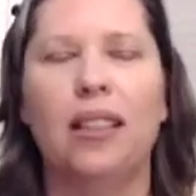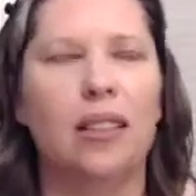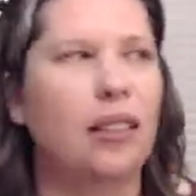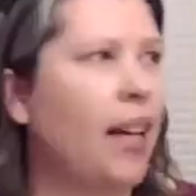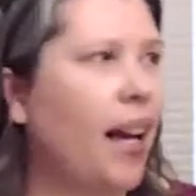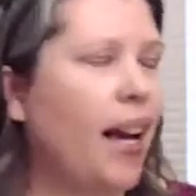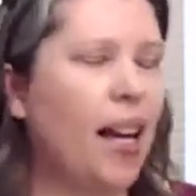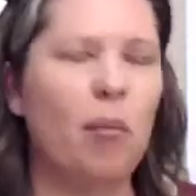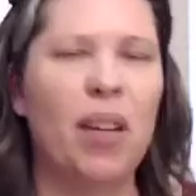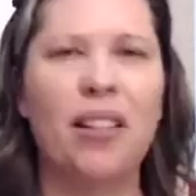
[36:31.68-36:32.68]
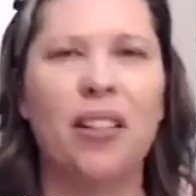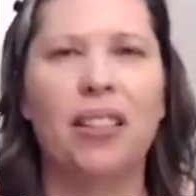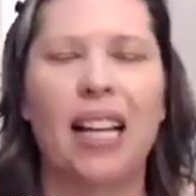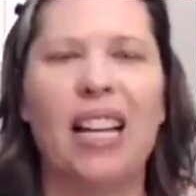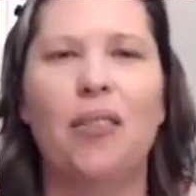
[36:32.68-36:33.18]
time in your
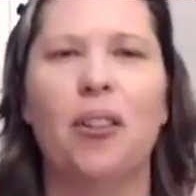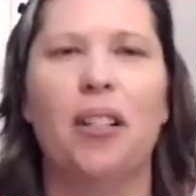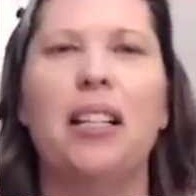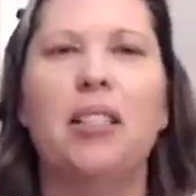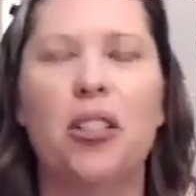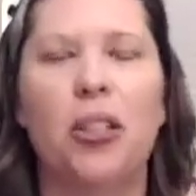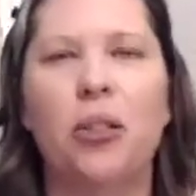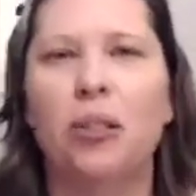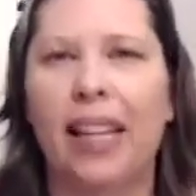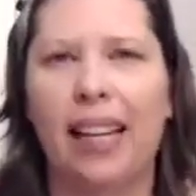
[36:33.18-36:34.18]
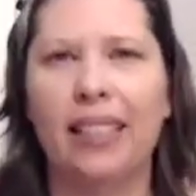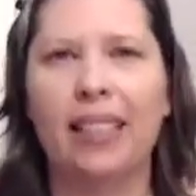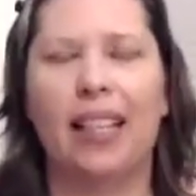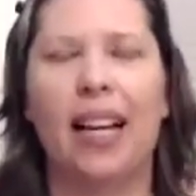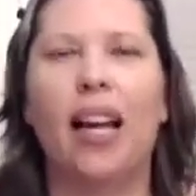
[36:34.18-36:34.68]
life where it is too late.
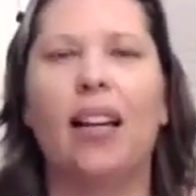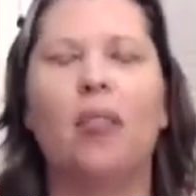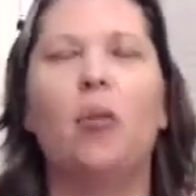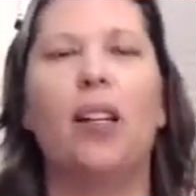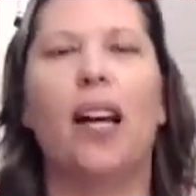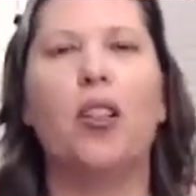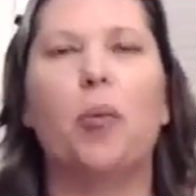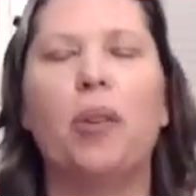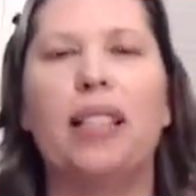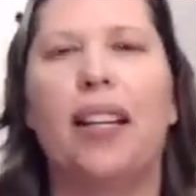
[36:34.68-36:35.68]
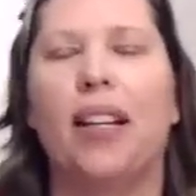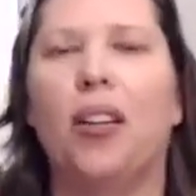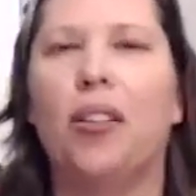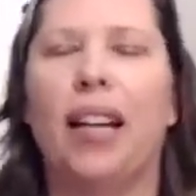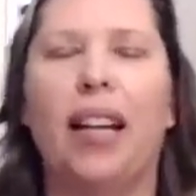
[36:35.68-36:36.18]
I 100%
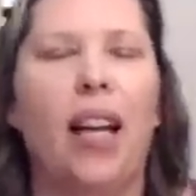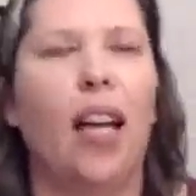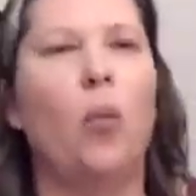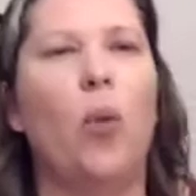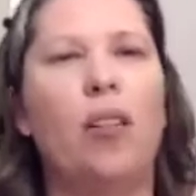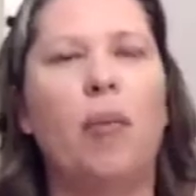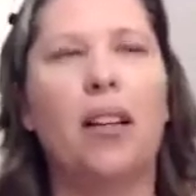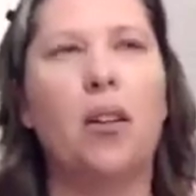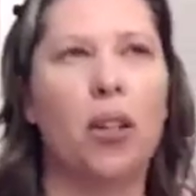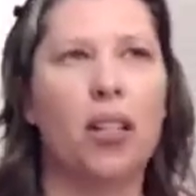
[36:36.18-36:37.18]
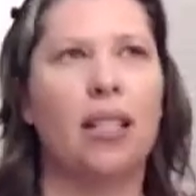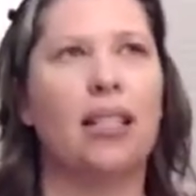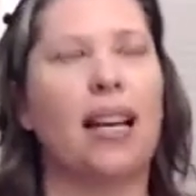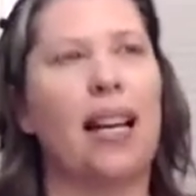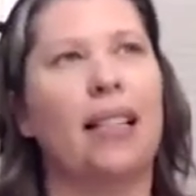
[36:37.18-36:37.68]
agree. In one of my courses,
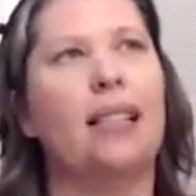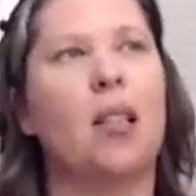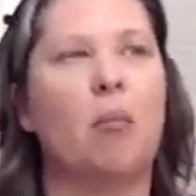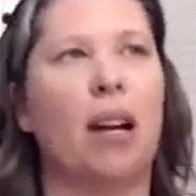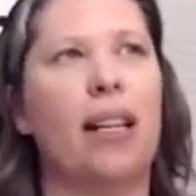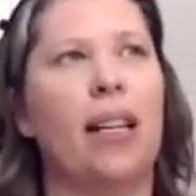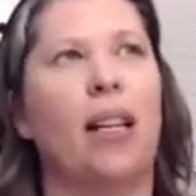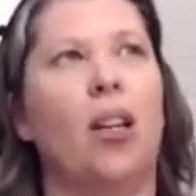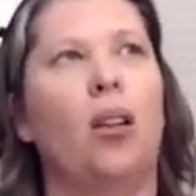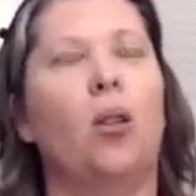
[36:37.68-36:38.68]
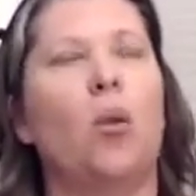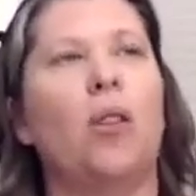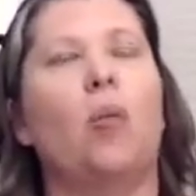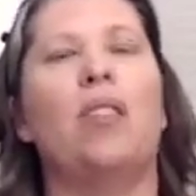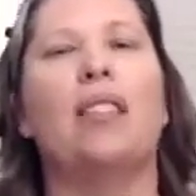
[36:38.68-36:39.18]
I had somebody who was
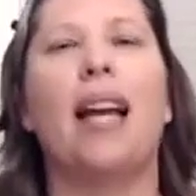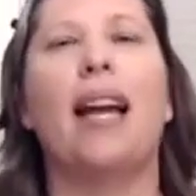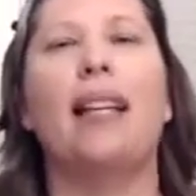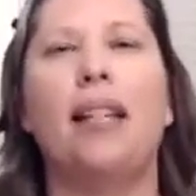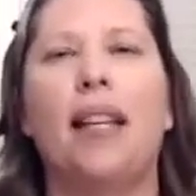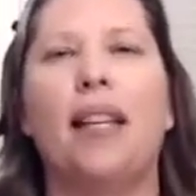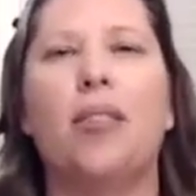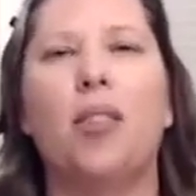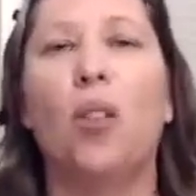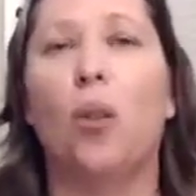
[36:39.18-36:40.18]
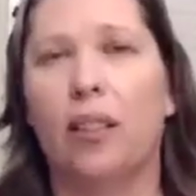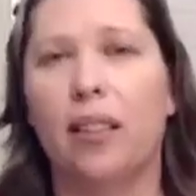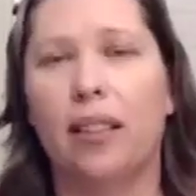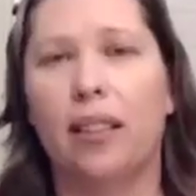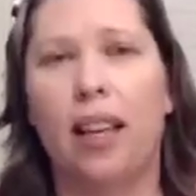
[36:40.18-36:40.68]
almost 90 years old,
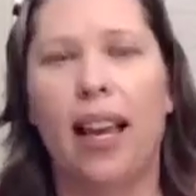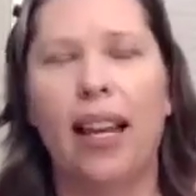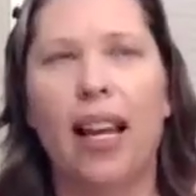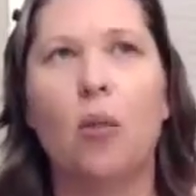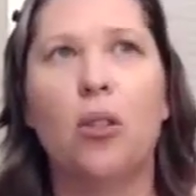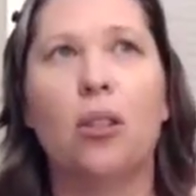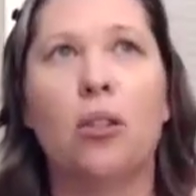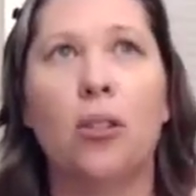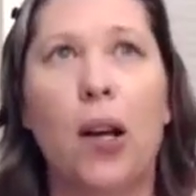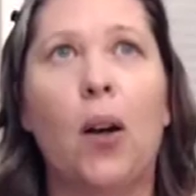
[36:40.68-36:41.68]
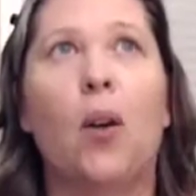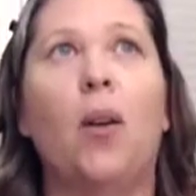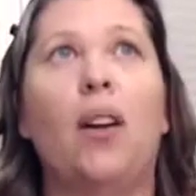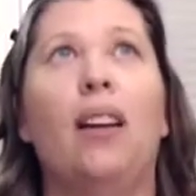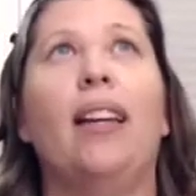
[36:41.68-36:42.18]
and I was
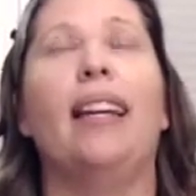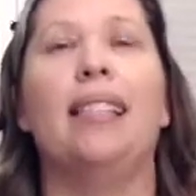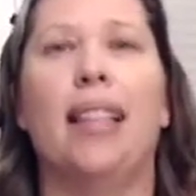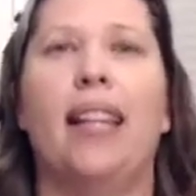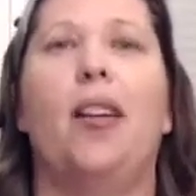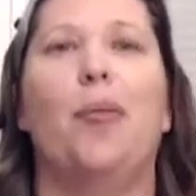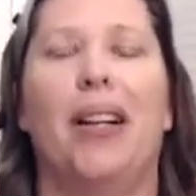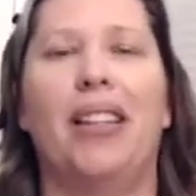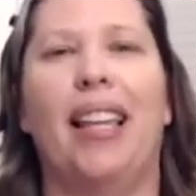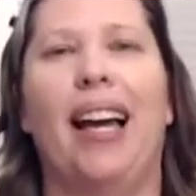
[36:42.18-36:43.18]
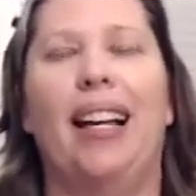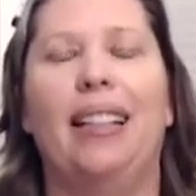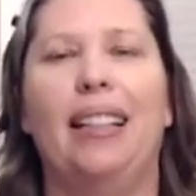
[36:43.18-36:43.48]
so excited about that